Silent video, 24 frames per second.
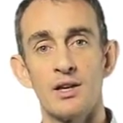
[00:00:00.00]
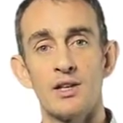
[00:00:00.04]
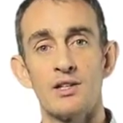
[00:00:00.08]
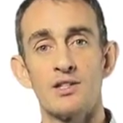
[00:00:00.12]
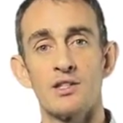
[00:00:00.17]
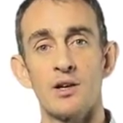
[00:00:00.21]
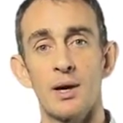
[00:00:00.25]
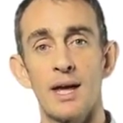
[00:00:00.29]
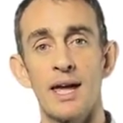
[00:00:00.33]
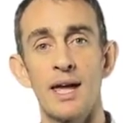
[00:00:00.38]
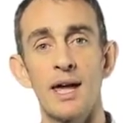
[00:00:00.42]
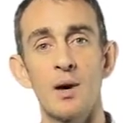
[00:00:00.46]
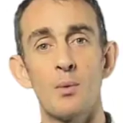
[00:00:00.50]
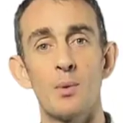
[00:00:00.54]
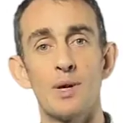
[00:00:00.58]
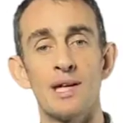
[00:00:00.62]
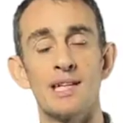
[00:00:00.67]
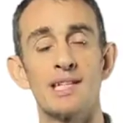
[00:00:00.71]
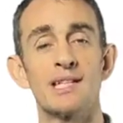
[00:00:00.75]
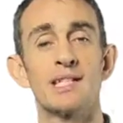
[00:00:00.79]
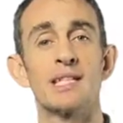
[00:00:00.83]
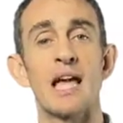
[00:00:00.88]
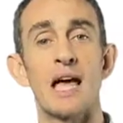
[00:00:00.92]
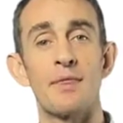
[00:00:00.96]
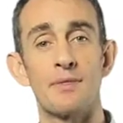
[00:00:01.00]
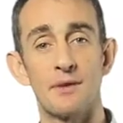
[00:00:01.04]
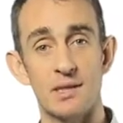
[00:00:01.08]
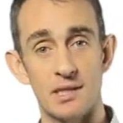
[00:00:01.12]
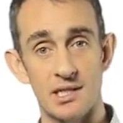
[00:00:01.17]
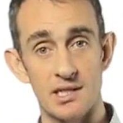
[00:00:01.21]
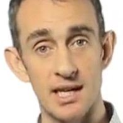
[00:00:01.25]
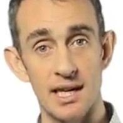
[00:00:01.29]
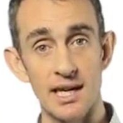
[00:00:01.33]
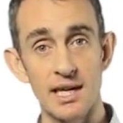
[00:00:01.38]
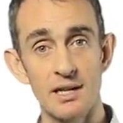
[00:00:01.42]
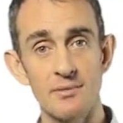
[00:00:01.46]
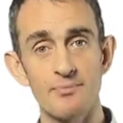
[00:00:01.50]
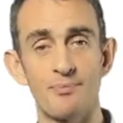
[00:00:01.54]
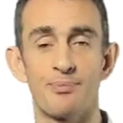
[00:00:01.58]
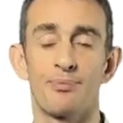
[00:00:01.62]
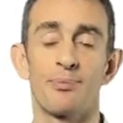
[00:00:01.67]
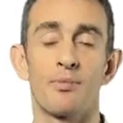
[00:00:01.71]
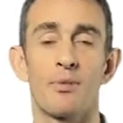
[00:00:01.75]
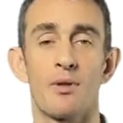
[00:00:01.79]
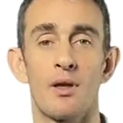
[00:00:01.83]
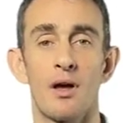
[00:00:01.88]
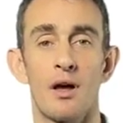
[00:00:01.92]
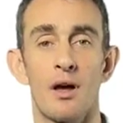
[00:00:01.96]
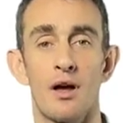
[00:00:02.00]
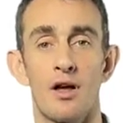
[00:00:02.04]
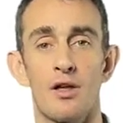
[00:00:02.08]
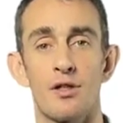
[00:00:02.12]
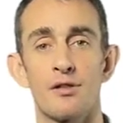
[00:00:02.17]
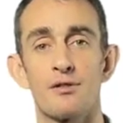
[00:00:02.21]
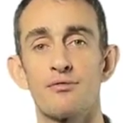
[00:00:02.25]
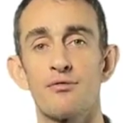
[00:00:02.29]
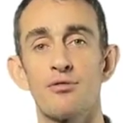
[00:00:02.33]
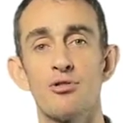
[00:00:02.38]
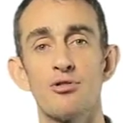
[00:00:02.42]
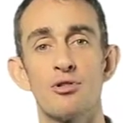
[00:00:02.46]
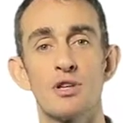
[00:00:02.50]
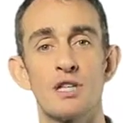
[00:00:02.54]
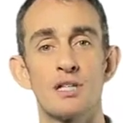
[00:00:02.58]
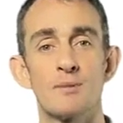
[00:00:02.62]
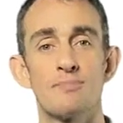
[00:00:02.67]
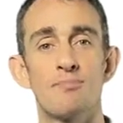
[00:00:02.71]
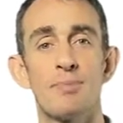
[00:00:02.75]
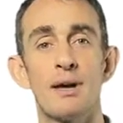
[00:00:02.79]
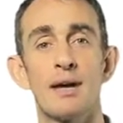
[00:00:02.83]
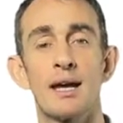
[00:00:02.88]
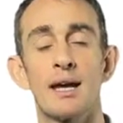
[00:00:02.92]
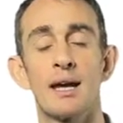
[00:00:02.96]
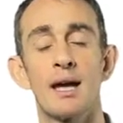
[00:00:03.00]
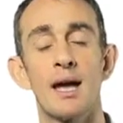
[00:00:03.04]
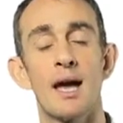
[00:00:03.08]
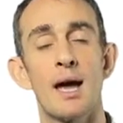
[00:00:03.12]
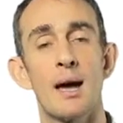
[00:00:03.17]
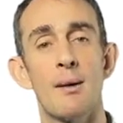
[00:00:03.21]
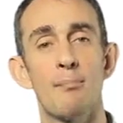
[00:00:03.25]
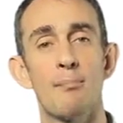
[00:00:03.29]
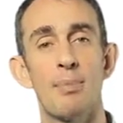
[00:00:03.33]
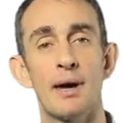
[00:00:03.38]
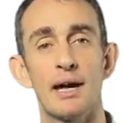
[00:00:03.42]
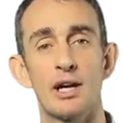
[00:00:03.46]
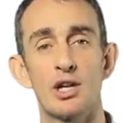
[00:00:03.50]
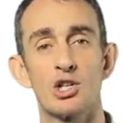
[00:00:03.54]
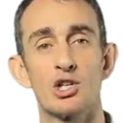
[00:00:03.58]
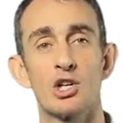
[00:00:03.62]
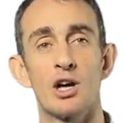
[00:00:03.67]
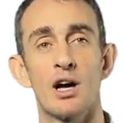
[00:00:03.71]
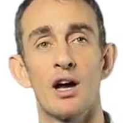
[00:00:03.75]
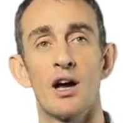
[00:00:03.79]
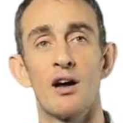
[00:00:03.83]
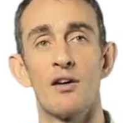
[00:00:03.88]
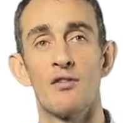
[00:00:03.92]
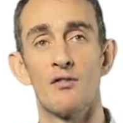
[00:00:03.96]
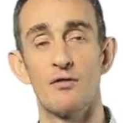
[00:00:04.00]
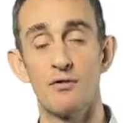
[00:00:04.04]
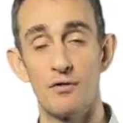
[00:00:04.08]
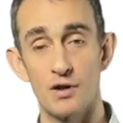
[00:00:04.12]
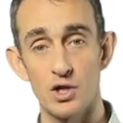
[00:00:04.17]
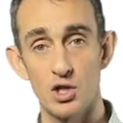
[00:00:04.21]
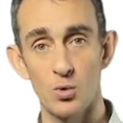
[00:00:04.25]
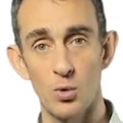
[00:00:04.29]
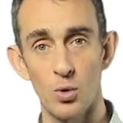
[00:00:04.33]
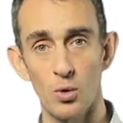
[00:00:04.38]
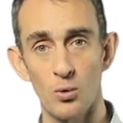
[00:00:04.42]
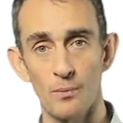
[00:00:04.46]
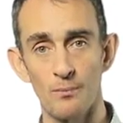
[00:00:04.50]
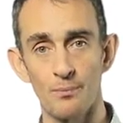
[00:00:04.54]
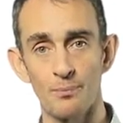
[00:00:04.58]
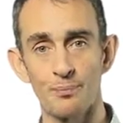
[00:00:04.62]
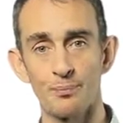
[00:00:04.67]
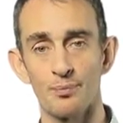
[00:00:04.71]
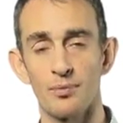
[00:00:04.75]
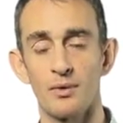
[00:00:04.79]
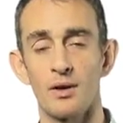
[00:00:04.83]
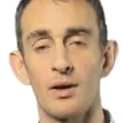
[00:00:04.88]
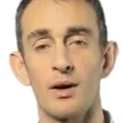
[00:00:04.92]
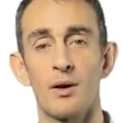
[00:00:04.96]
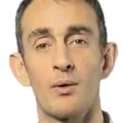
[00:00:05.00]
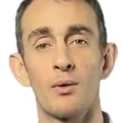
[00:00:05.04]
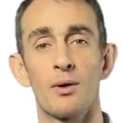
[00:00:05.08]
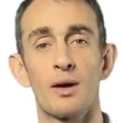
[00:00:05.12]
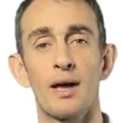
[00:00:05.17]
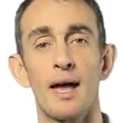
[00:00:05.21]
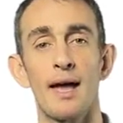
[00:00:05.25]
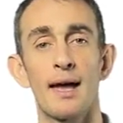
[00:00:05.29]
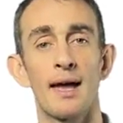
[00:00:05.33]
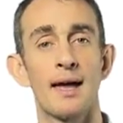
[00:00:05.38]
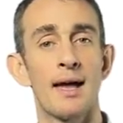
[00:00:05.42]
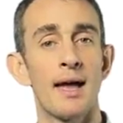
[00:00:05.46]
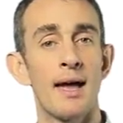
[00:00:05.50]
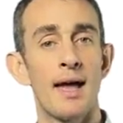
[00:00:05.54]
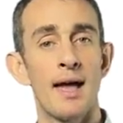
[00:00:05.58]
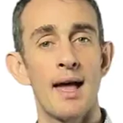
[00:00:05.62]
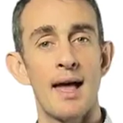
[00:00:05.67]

So here we set the scene through this big picture visual, okay?